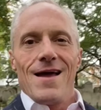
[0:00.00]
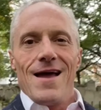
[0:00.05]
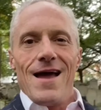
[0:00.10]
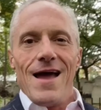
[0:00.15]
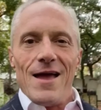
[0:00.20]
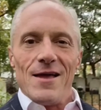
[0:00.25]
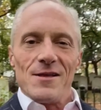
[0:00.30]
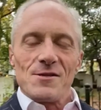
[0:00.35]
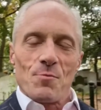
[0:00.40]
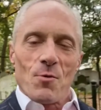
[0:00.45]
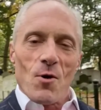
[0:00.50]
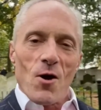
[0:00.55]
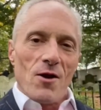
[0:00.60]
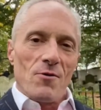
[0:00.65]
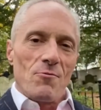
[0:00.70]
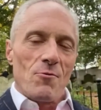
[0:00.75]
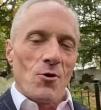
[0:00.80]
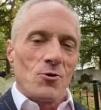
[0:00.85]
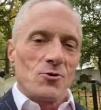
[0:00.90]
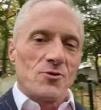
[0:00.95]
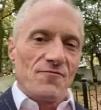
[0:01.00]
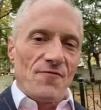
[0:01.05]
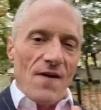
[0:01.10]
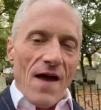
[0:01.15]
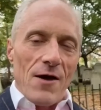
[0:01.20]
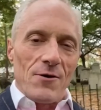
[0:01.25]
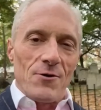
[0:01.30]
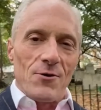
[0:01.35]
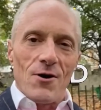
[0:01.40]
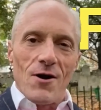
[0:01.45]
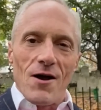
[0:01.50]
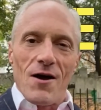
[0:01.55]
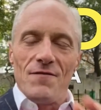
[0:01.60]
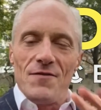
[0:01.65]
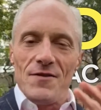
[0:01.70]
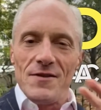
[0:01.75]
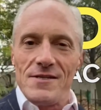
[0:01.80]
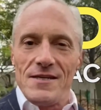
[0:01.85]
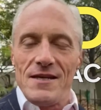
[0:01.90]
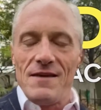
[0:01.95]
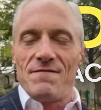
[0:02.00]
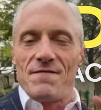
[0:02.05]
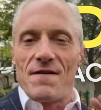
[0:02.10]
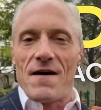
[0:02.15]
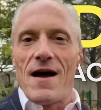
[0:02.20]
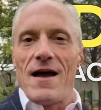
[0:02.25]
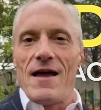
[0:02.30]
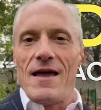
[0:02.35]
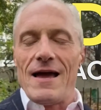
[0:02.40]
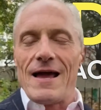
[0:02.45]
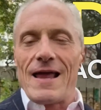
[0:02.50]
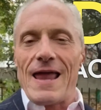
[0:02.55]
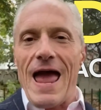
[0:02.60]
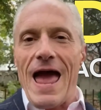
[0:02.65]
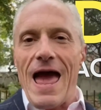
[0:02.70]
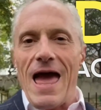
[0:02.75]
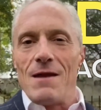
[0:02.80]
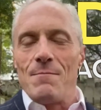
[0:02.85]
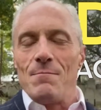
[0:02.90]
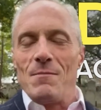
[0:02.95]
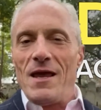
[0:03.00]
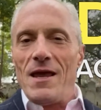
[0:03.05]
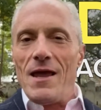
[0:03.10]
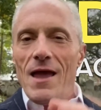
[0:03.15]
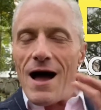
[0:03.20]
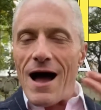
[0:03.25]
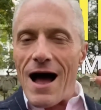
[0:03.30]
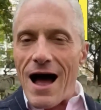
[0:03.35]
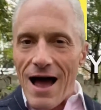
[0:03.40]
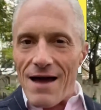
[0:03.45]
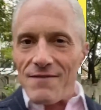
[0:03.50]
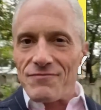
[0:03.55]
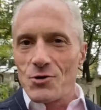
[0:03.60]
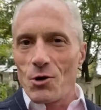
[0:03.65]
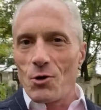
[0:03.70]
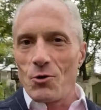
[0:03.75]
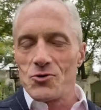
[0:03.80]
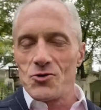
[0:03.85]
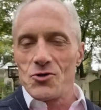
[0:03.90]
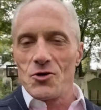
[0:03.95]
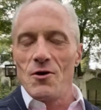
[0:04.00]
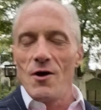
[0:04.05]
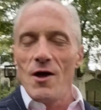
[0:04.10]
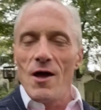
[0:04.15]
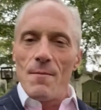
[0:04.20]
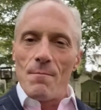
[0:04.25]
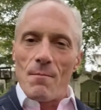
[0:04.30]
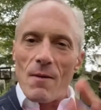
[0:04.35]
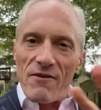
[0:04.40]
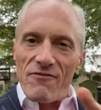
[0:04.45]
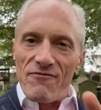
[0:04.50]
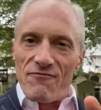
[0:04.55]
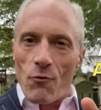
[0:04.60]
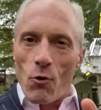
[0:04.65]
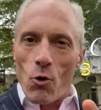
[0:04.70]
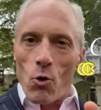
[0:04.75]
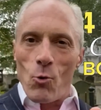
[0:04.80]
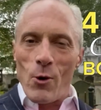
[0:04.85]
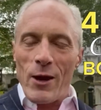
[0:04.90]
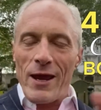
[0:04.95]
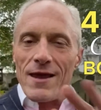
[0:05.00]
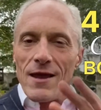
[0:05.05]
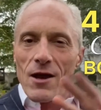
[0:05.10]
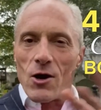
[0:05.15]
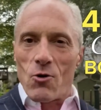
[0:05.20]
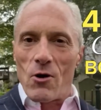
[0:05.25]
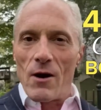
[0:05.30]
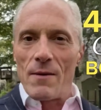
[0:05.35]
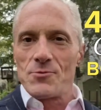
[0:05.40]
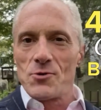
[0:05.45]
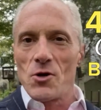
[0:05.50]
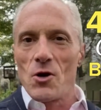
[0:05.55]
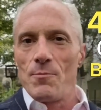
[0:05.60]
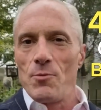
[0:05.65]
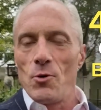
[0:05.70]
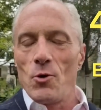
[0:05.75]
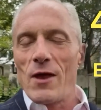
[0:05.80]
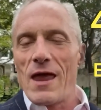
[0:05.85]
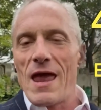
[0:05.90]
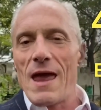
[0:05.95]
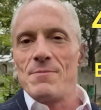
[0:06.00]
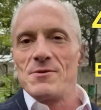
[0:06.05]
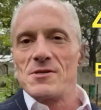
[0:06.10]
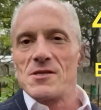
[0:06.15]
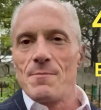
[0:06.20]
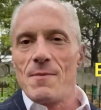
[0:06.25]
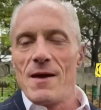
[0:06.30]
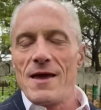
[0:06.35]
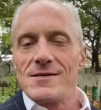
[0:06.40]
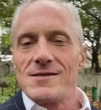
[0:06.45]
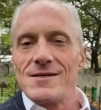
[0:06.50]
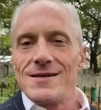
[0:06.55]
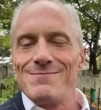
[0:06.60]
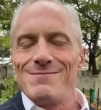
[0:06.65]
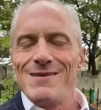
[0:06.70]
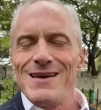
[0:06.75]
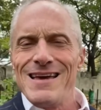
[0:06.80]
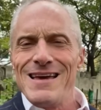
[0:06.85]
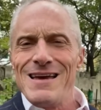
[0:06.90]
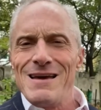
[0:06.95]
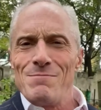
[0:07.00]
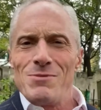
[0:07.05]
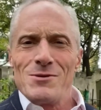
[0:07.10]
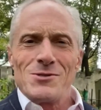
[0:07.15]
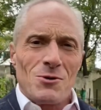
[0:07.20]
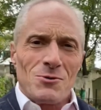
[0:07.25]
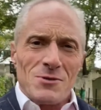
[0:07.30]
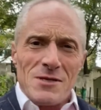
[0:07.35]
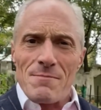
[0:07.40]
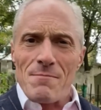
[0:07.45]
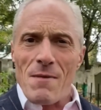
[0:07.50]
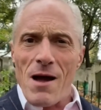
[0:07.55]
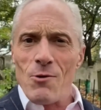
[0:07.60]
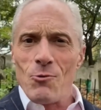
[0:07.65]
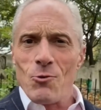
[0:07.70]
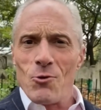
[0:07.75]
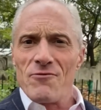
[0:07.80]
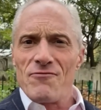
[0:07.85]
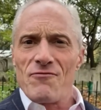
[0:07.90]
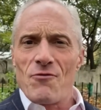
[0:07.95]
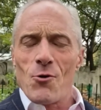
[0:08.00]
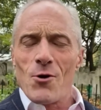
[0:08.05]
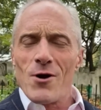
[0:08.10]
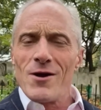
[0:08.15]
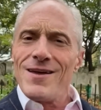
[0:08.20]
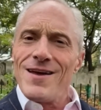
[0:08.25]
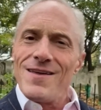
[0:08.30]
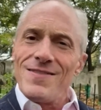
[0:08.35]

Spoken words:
Hey, it's Brian Rose, founder of the DeFi Academy. I've told you my 4-week crypto bootcamp is amazing, but don't take my word for it.